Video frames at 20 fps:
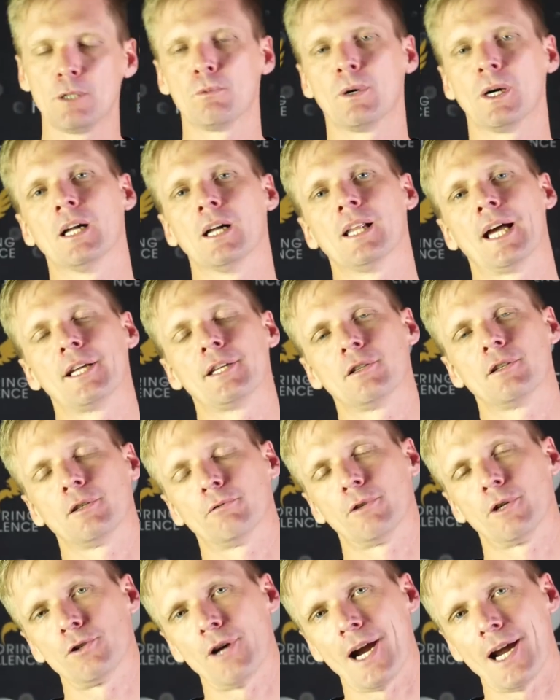well and doing
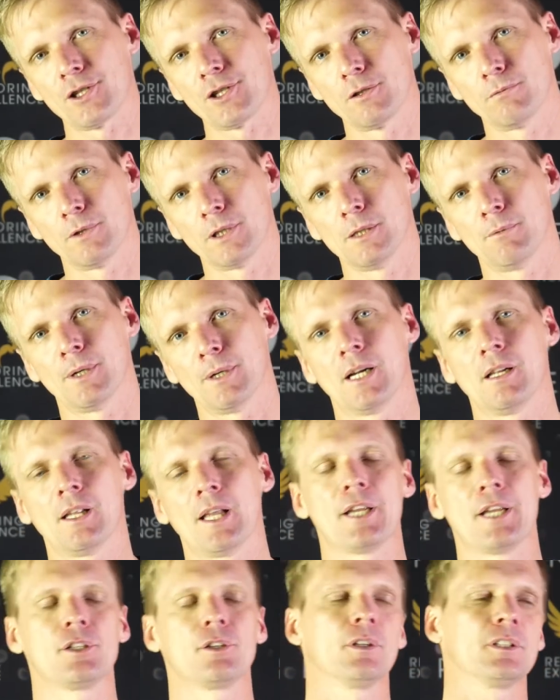retraction really well
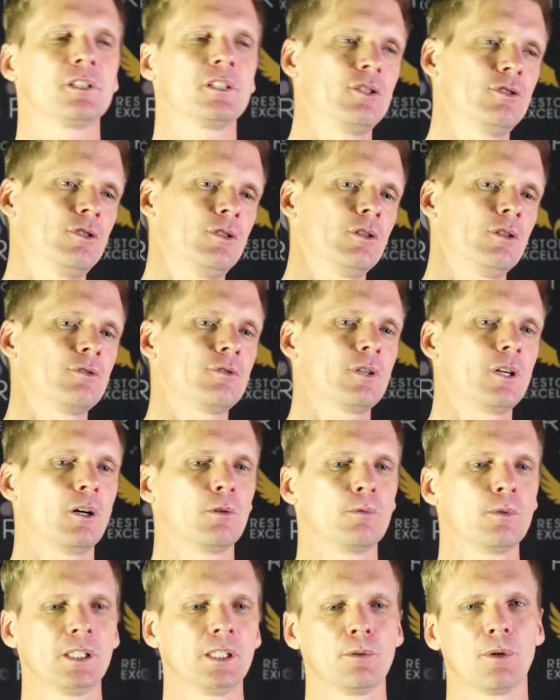and doing tissue
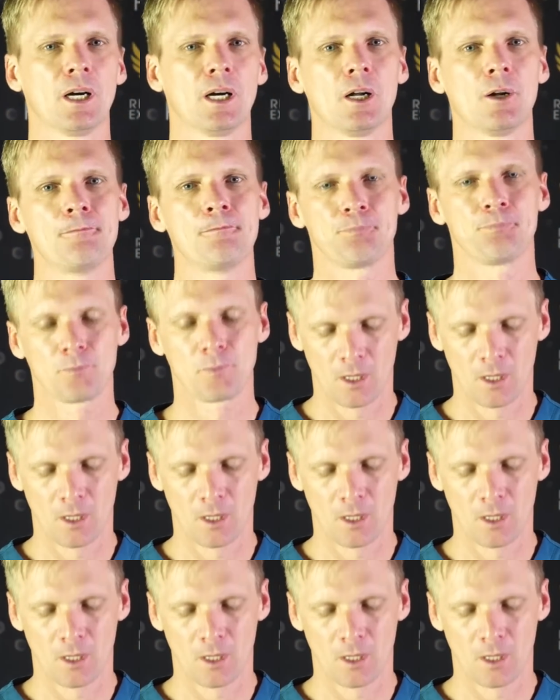control really well